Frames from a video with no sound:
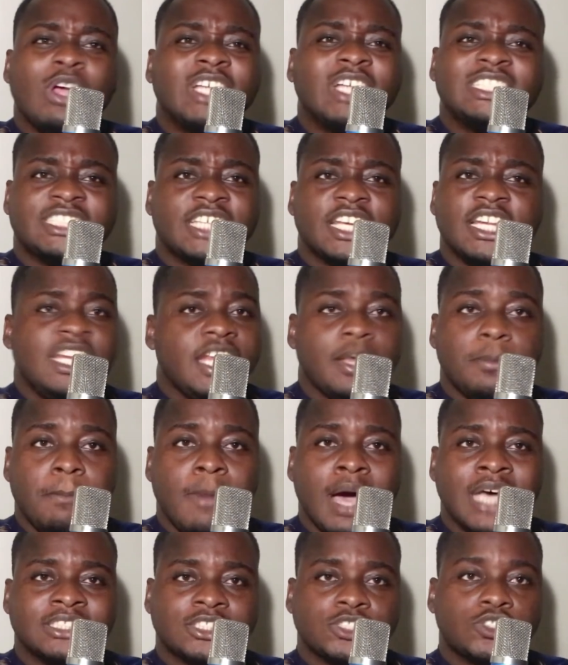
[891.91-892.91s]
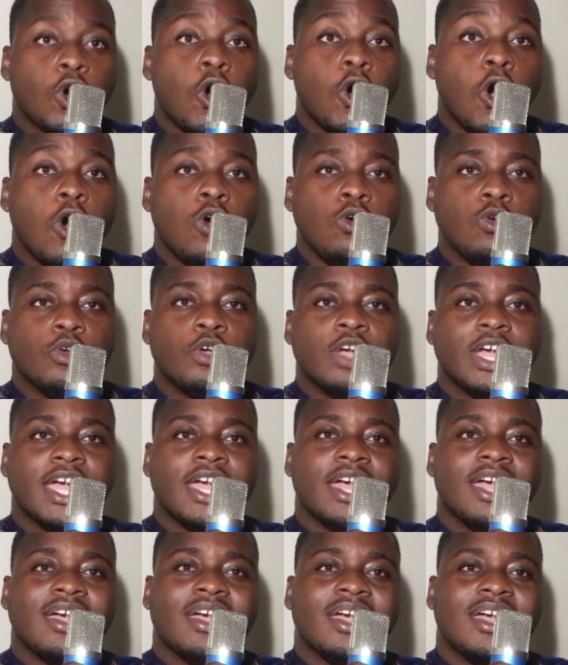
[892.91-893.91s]
written in my
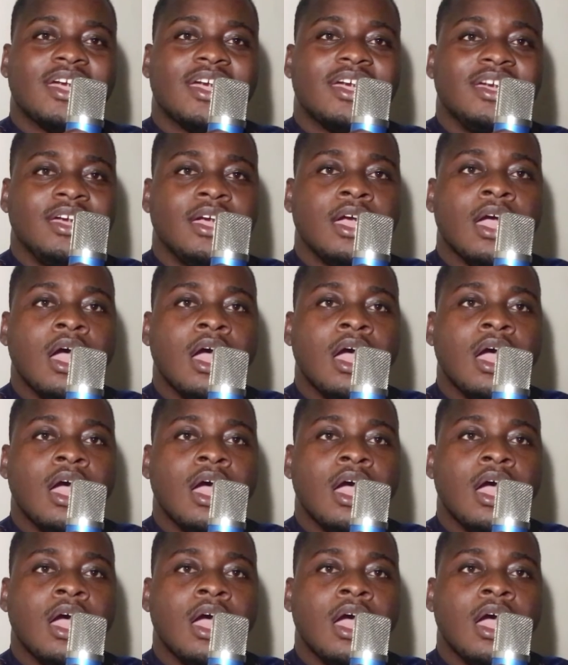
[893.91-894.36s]
story.